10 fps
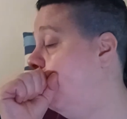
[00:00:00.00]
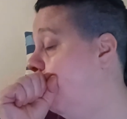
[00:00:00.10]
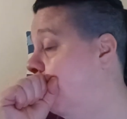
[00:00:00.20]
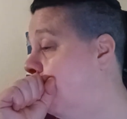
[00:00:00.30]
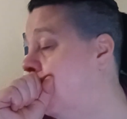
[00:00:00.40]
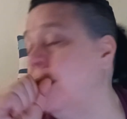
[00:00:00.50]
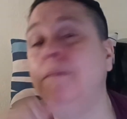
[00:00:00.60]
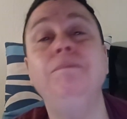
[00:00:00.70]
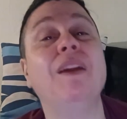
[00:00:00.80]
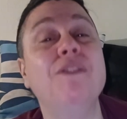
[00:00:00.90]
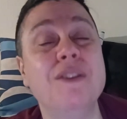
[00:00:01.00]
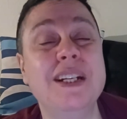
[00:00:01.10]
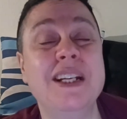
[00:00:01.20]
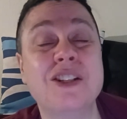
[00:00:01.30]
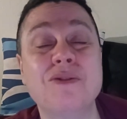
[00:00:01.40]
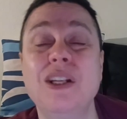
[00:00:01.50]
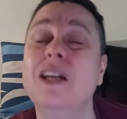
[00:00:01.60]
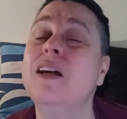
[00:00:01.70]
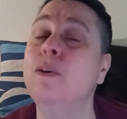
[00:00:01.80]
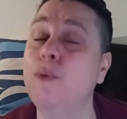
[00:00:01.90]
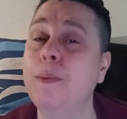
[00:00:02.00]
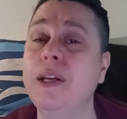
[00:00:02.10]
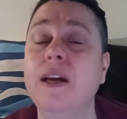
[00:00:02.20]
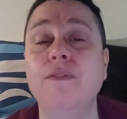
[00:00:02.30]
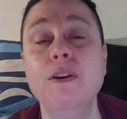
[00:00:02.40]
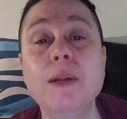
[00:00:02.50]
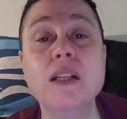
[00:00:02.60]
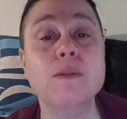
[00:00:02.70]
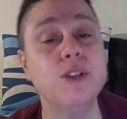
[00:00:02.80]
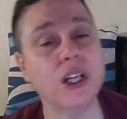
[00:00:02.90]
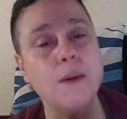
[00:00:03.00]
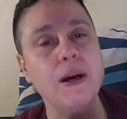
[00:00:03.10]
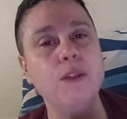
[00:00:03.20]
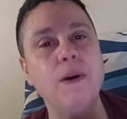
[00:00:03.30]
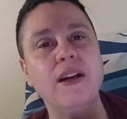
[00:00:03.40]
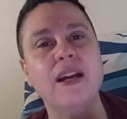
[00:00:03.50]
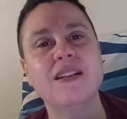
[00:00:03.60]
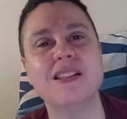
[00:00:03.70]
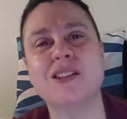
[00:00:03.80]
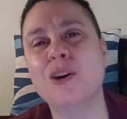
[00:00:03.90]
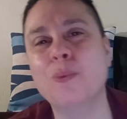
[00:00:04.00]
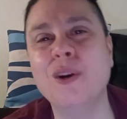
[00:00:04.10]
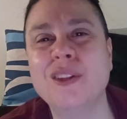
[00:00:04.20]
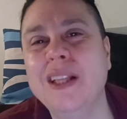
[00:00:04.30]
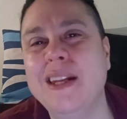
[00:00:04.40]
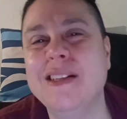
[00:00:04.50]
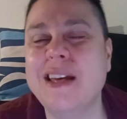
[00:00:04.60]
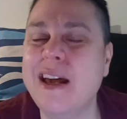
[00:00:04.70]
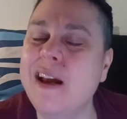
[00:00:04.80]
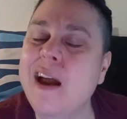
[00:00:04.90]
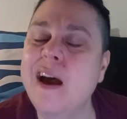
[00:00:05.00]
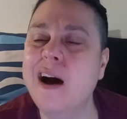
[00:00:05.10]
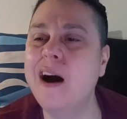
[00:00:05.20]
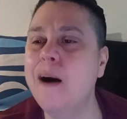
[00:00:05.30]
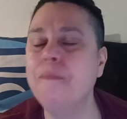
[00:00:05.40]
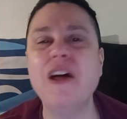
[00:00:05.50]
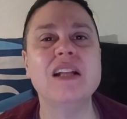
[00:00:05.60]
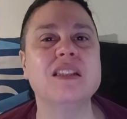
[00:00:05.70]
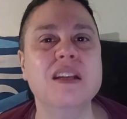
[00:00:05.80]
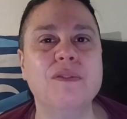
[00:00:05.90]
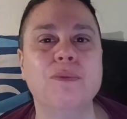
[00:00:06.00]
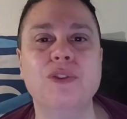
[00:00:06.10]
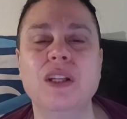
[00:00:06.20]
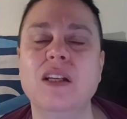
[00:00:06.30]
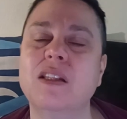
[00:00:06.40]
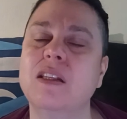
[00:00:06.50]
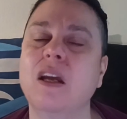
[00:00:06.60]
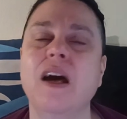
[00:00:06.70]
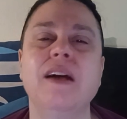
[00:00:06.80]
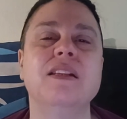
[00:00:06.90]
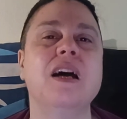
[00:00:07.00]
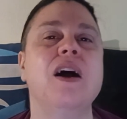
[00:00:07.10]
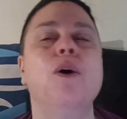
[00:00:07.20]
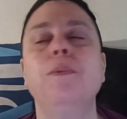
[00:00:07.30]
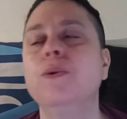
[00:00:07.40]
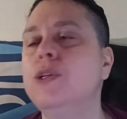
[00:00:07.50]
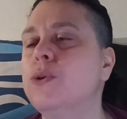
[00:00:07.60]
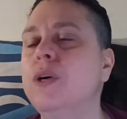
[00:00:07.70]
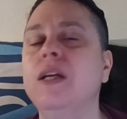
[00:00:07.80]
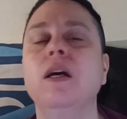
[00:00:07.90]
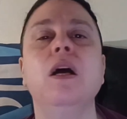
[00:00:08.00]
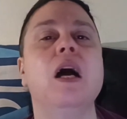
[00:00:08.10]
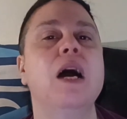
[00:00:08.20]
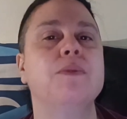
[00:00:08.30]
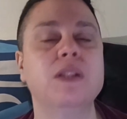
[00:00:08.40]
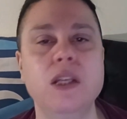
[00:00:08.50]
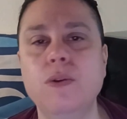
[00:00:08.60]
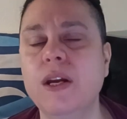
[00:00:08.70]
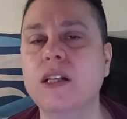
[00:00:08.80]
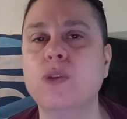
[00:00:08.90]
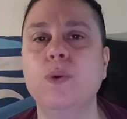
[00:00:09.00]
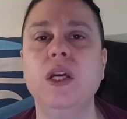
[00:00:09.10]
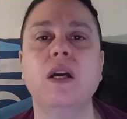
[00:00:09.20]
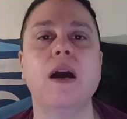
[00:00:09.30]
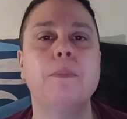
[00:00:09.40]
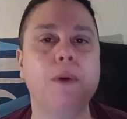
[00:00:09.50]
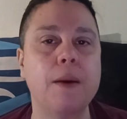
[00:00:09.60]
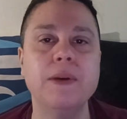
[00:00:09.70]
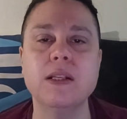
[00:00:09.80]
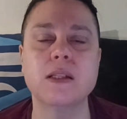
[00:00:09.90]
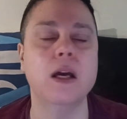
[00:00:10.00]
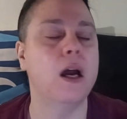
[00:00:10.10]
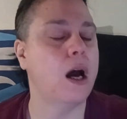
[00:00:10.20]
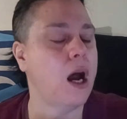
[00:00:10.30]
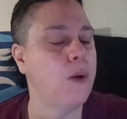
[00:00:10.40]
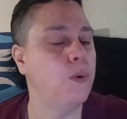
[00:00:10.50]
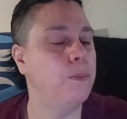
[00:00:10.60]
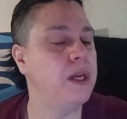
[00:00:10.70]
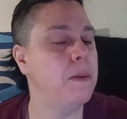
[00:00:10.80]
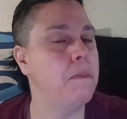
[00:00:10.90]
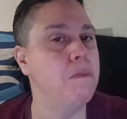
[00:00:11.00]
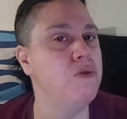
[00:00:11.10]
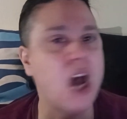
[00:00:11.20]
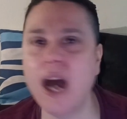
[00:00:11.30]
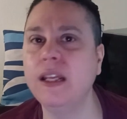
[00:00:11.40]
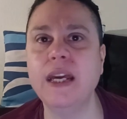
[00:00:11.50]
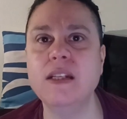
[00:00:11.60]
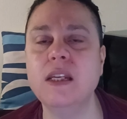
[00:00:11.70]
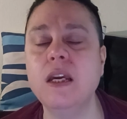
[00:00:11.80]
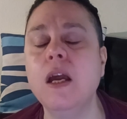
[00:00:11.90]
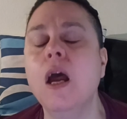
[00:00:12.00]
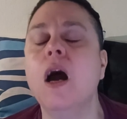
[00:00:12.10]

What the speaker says: if you're into history, women, and feminism, check out my other podcast. It's called Where All the Ladies At. That's it for this, guys. I hope you enjoyed. I will see you next week. I promise I will be not lazy.